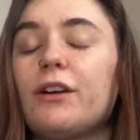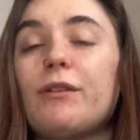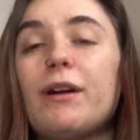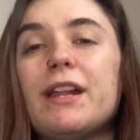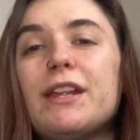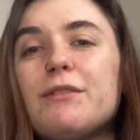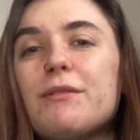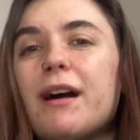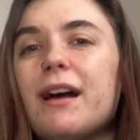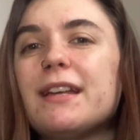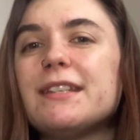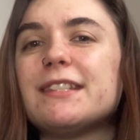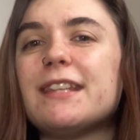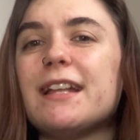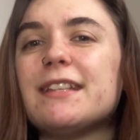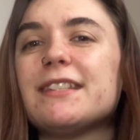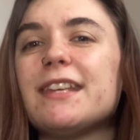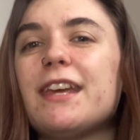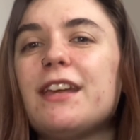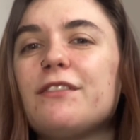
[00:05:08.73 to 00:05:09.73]
Alrighty you guys,
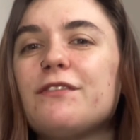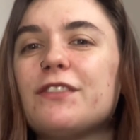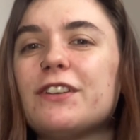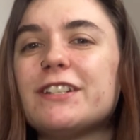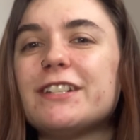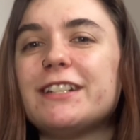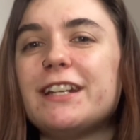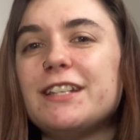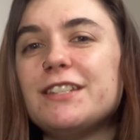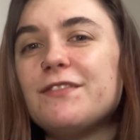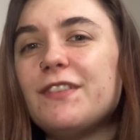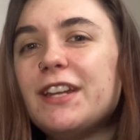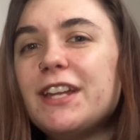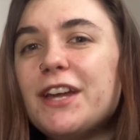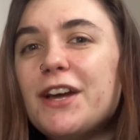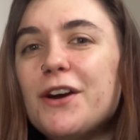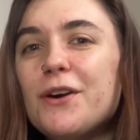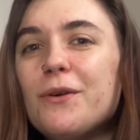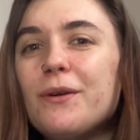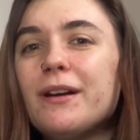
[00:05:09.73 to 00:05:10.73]
that's it for today's
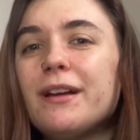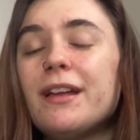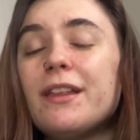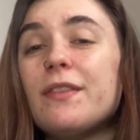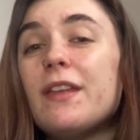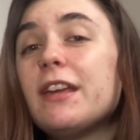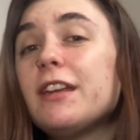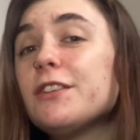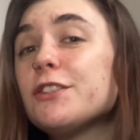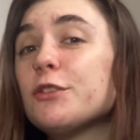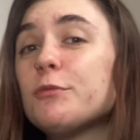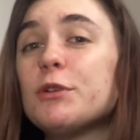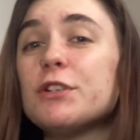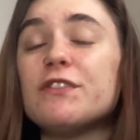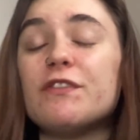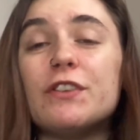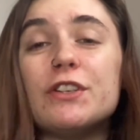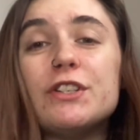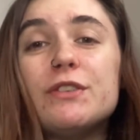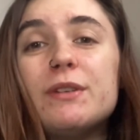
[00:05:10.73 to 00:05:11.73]
video. Thank you so
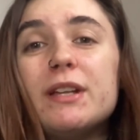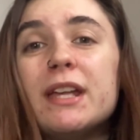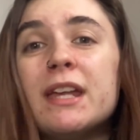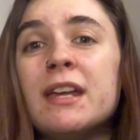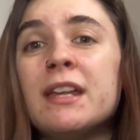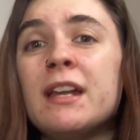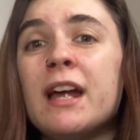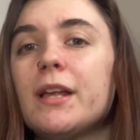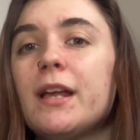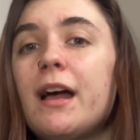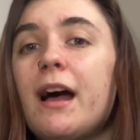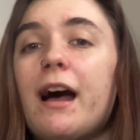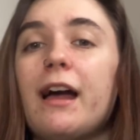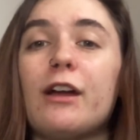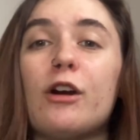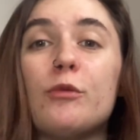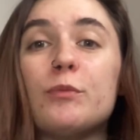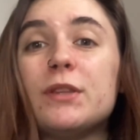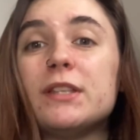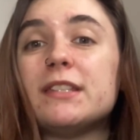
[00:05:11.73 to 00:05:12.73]
much for tuning in. I
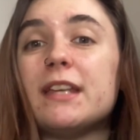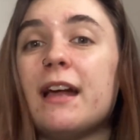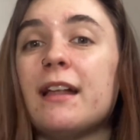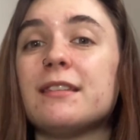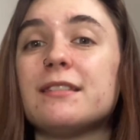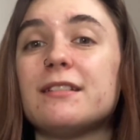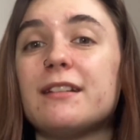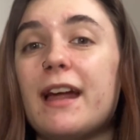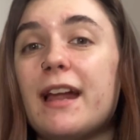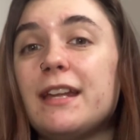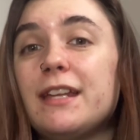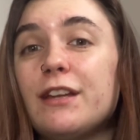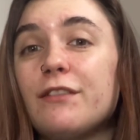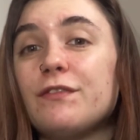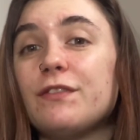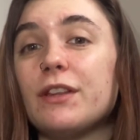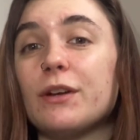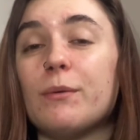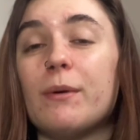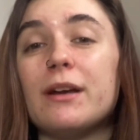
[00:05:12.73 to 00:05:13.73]
hope this answered any
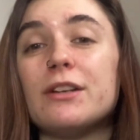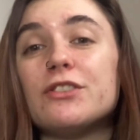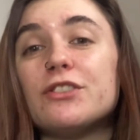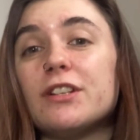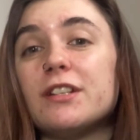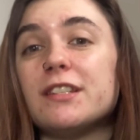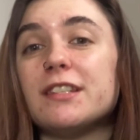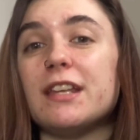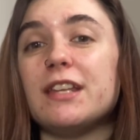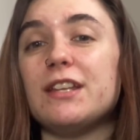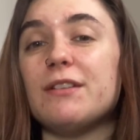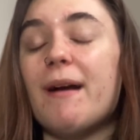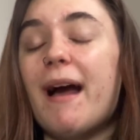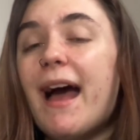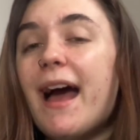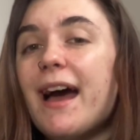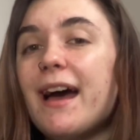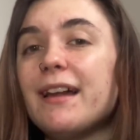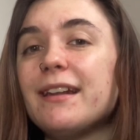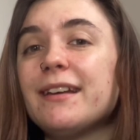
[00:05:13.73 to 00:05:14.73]
of the questions that you
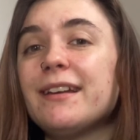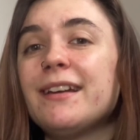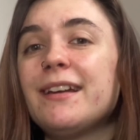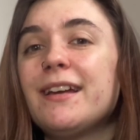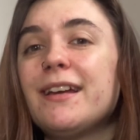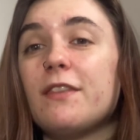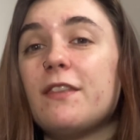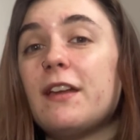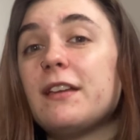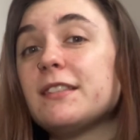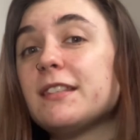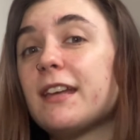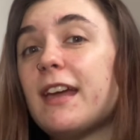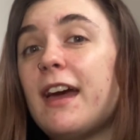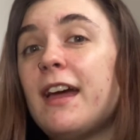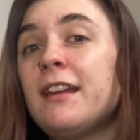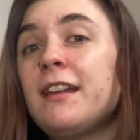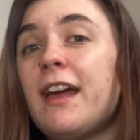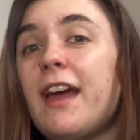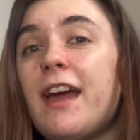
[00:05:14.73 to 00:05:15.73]
had. Thanks
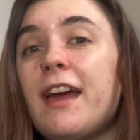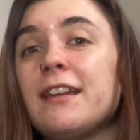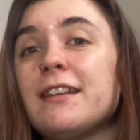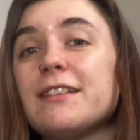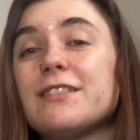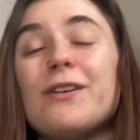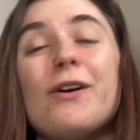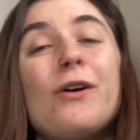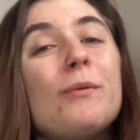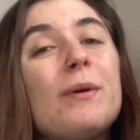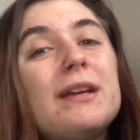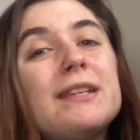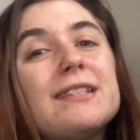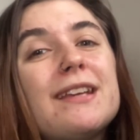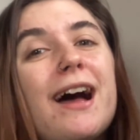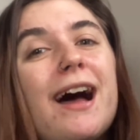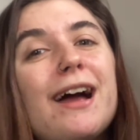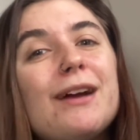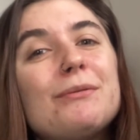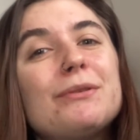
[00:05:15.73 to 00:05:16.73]
again, and as always,
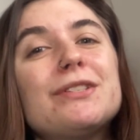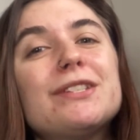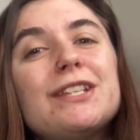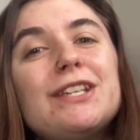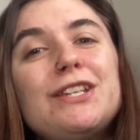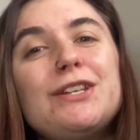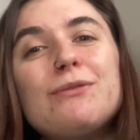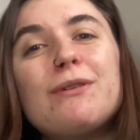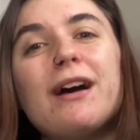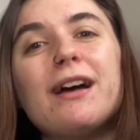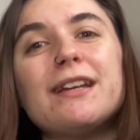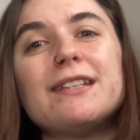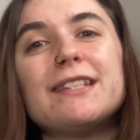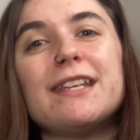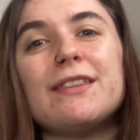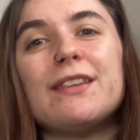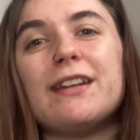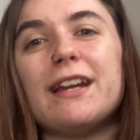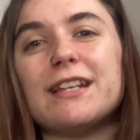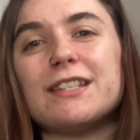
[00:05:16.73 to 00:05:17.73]
I will see you guys
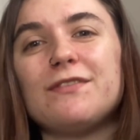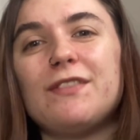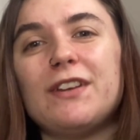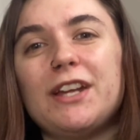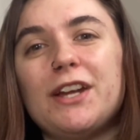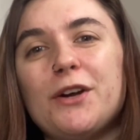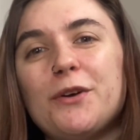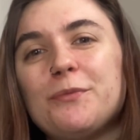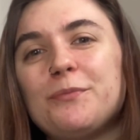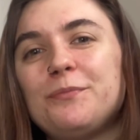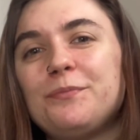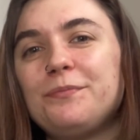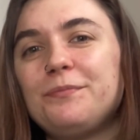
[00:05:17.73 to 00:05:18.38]
in the next video.